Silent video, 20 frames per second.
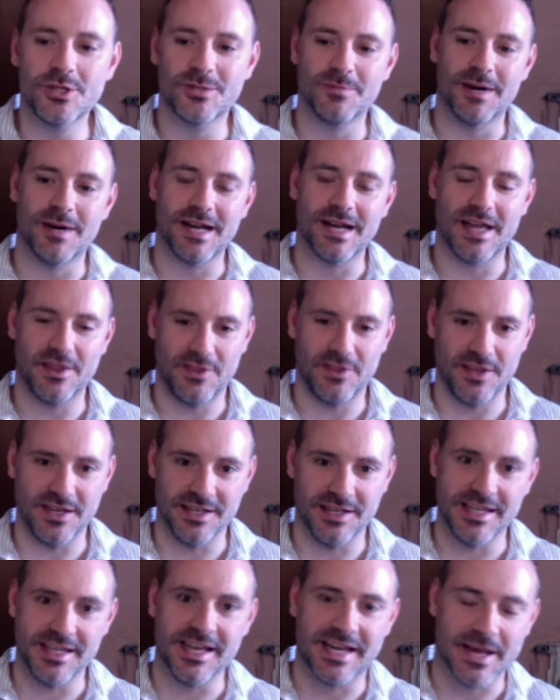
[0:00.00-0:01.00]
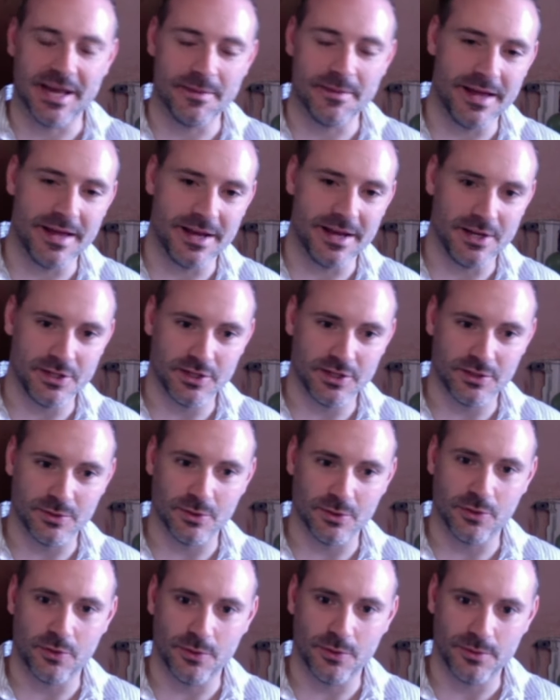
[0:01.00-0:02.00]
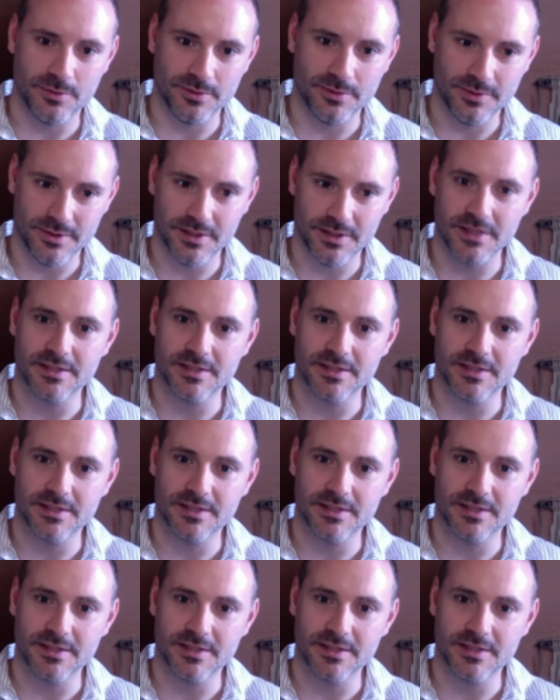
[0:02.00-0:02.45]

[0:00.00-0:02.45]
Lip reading: But I think they can manage it too. Yes.